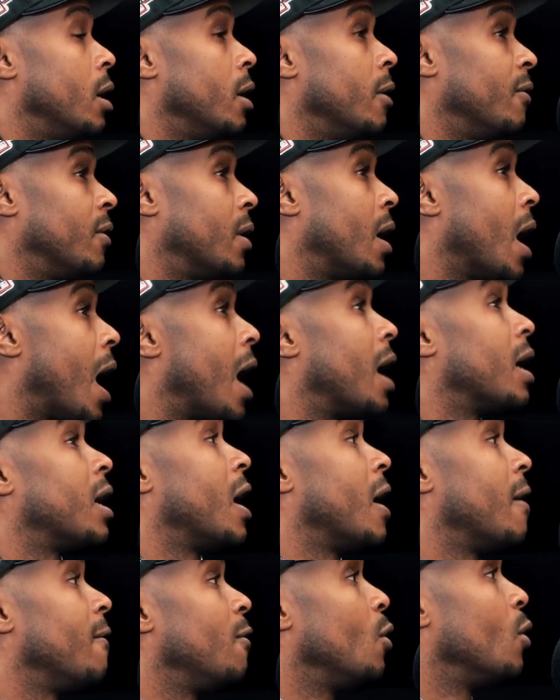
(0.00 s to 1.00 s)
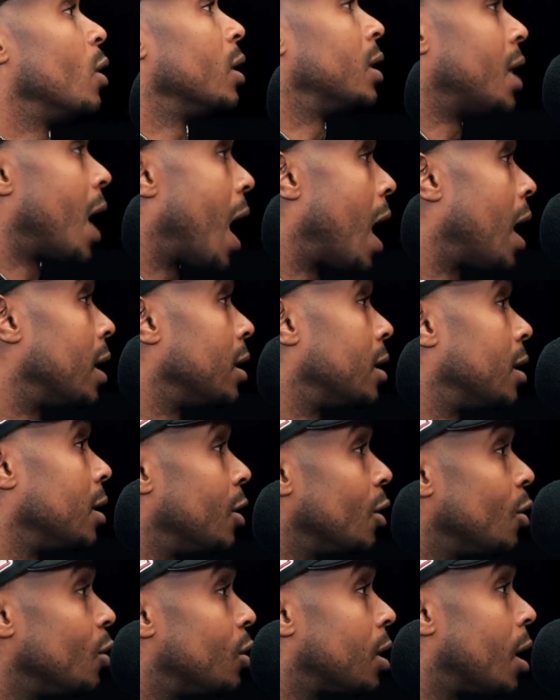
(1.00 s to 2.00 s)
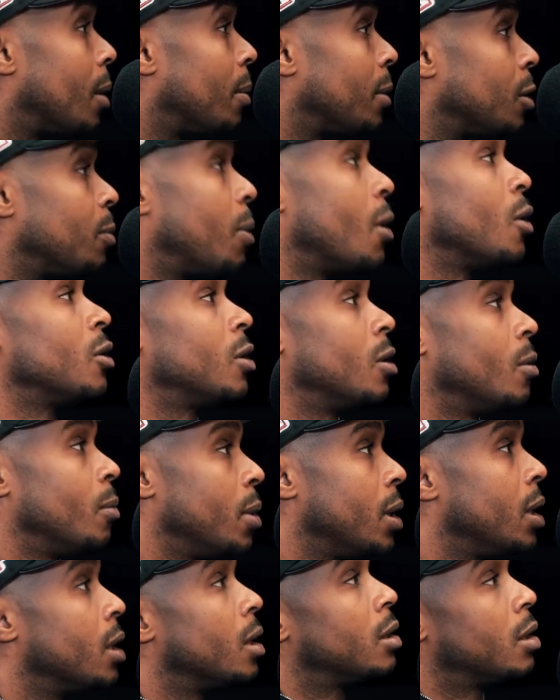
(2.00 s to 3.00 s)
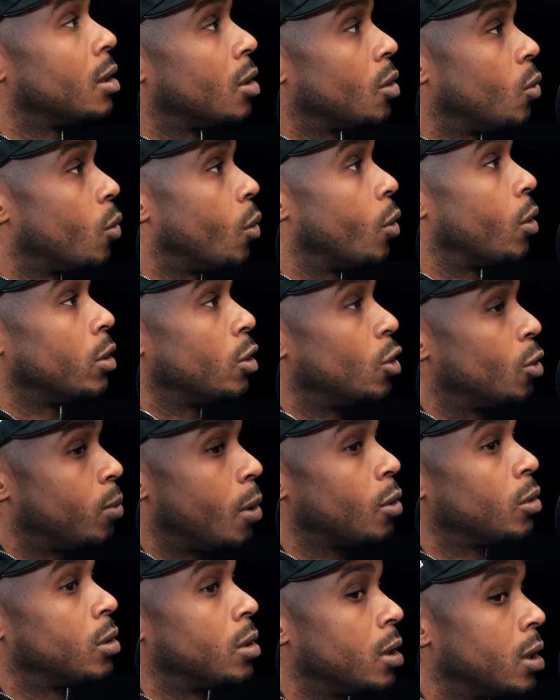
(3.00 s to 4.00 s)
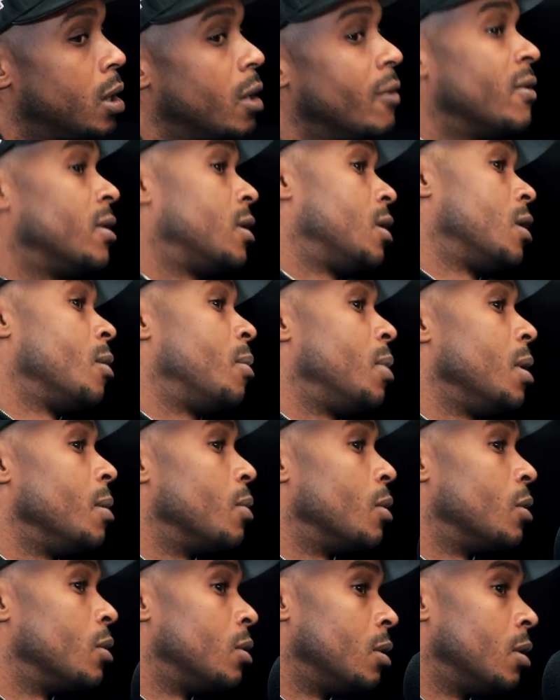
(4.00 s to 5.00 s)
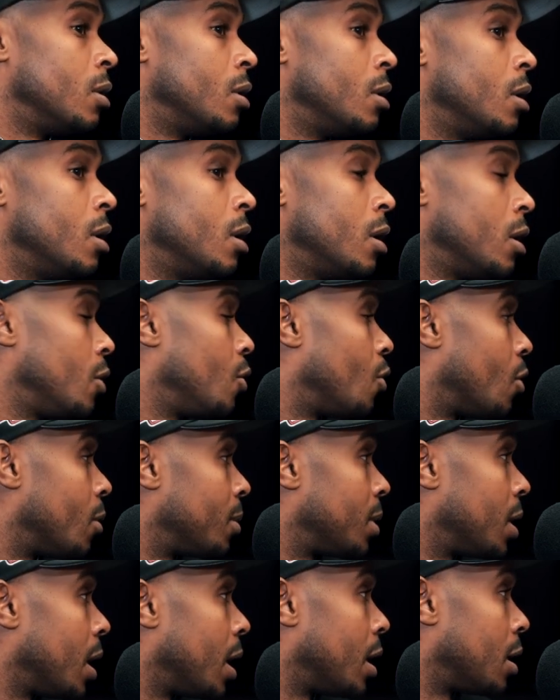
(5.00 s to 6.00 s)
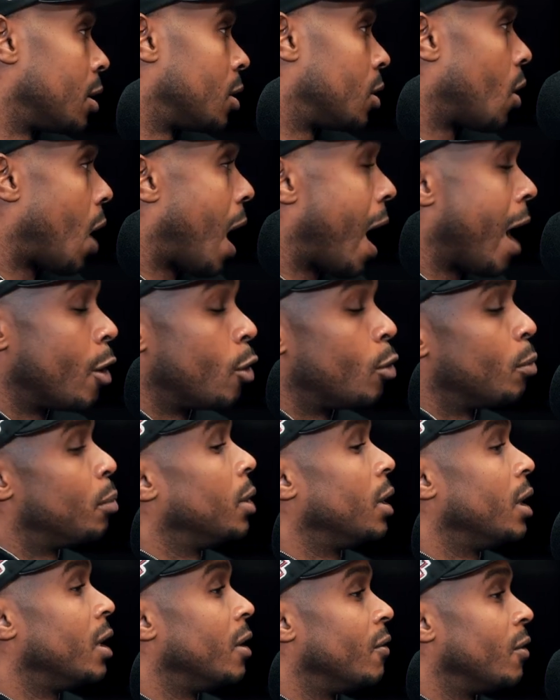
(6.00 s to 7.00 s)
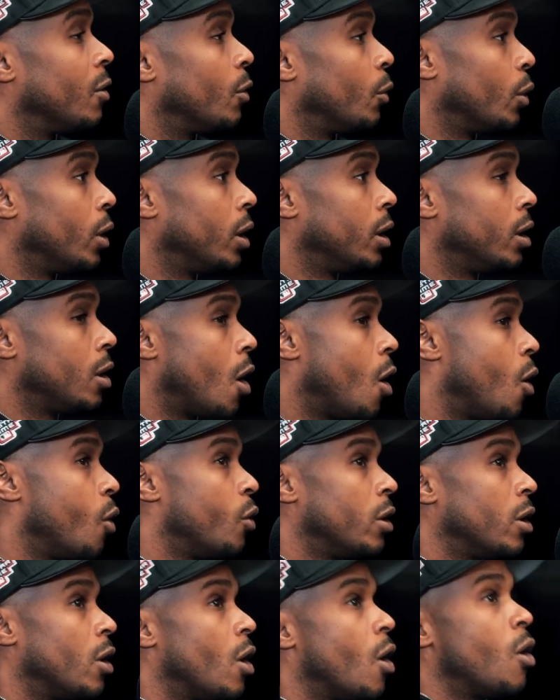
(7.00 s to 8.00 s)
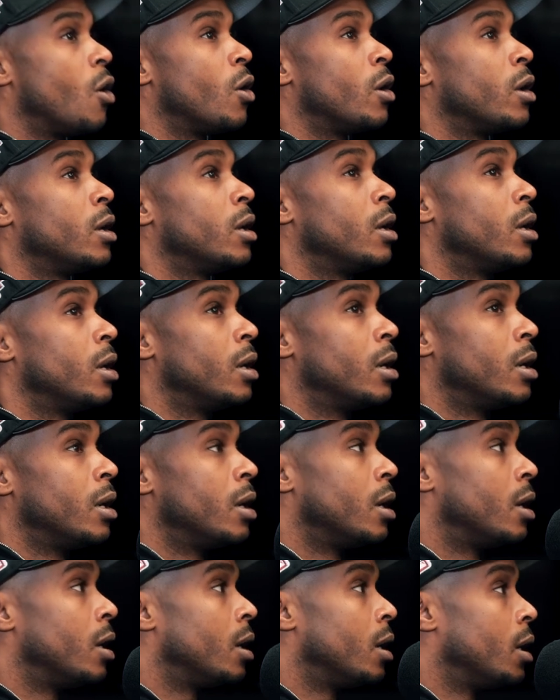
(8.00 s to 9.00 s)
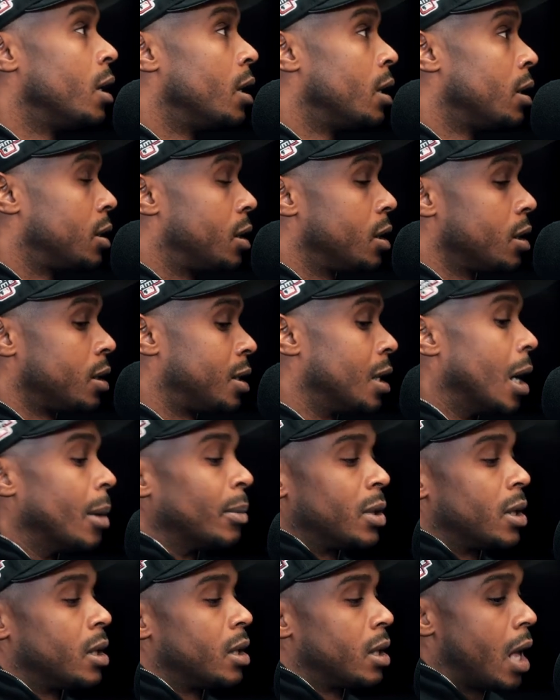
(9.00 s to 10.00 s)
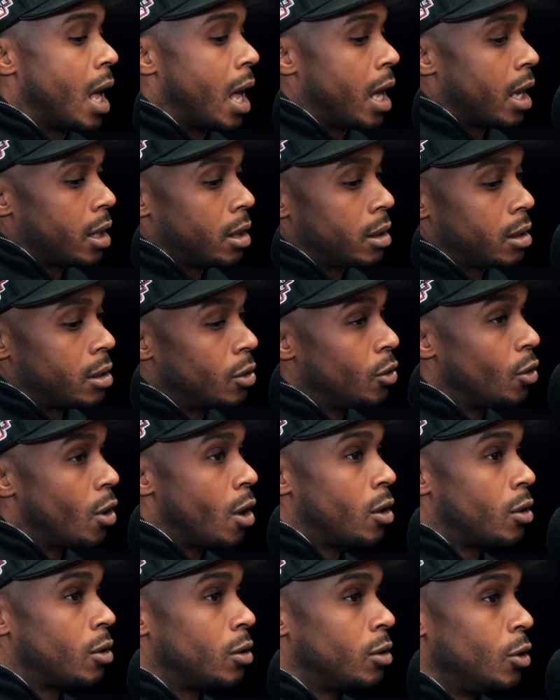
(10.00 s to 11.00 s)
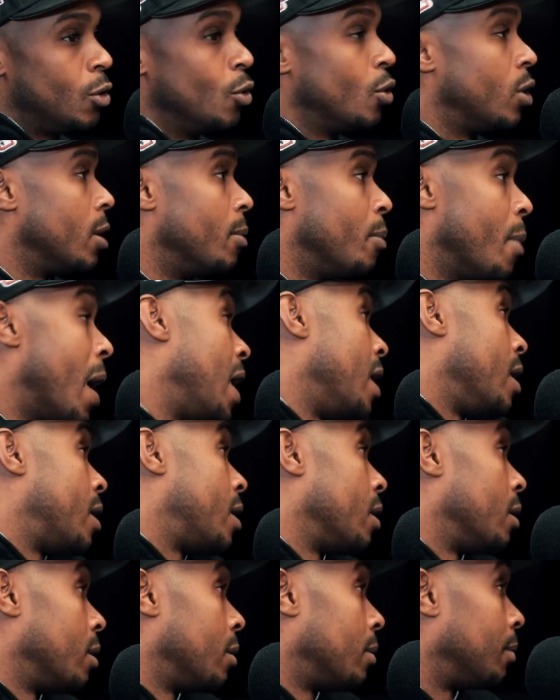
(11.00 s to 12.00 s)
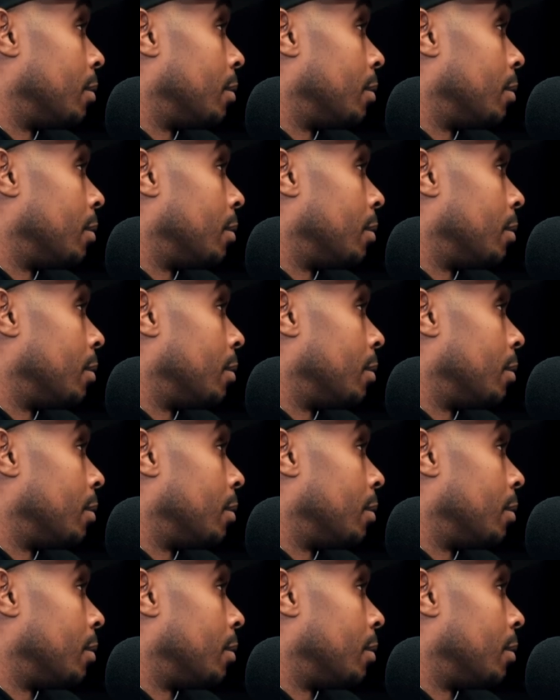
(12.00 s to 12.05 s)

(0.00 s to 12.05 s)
if God gave you a talent to do something, it's supposed to be into the world. You're supposed to give it to the people. Right. You know what I'm saying? So yeah. I don't believe in really holding on to something that, you know, you can make